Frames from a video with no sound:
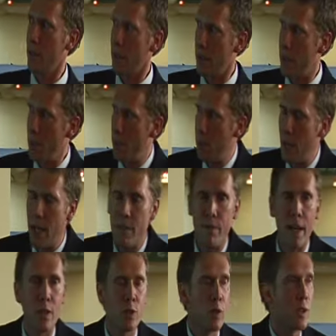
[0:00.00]
The blood
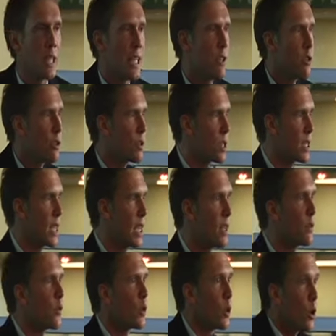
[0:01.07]
vessels in your
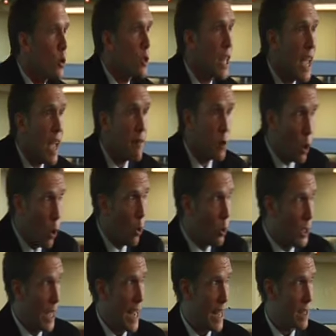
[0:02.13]
skin, for those that have
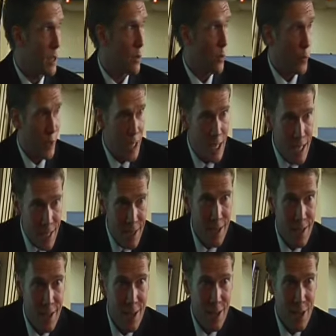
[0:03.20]
cold hands and feet,
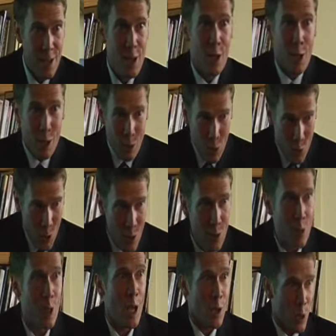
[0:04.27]

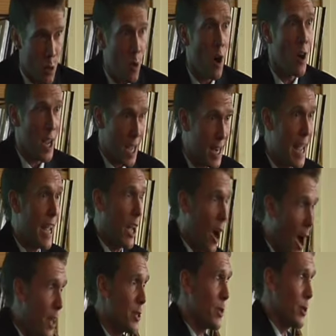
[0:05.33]
consider that you are in a
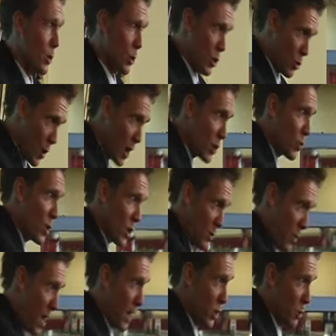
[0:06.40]
constant stress
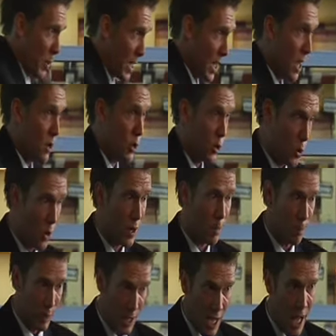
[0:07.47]
response because your
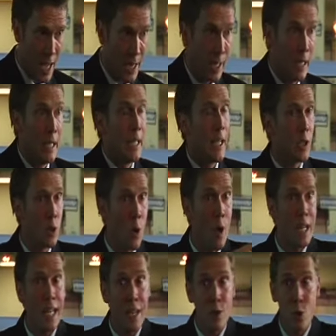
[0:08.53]
blood is
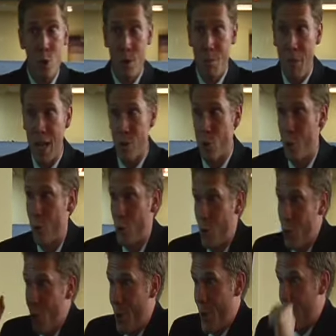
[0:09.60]
going into your muscles so
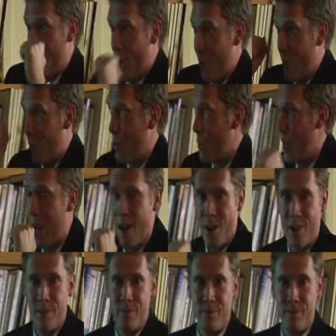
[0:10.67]
you can run from the bear.